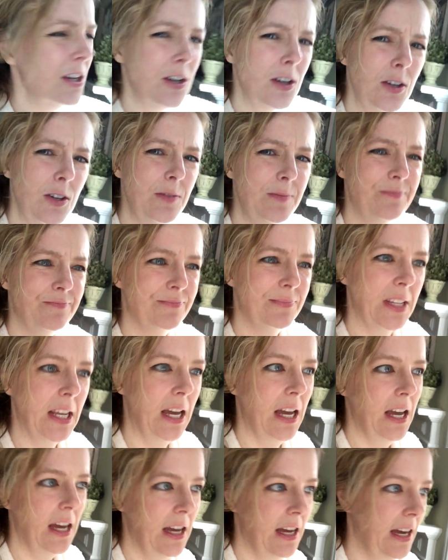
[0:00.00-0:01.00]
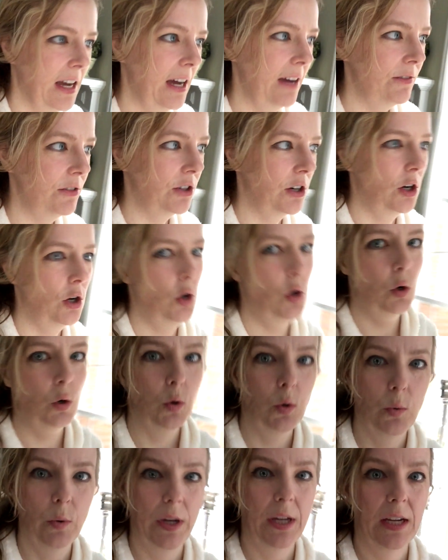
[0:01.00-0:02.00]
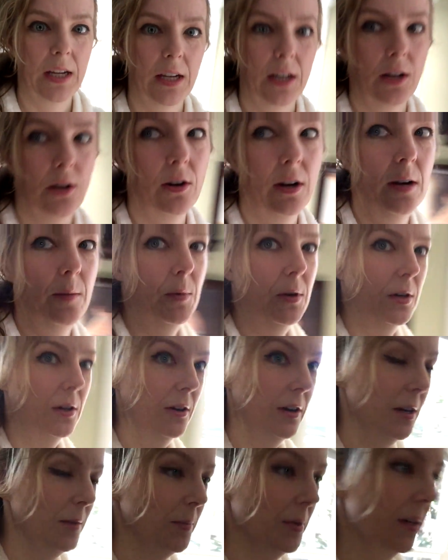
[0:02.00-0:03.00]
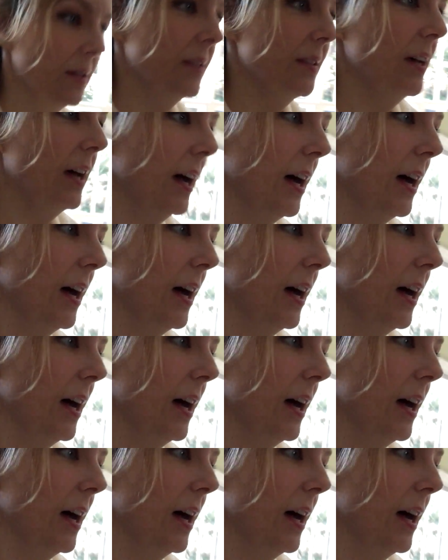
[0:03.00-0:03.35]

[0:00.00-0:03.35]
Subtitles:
know, after a whole week at Grandma and Grandpa's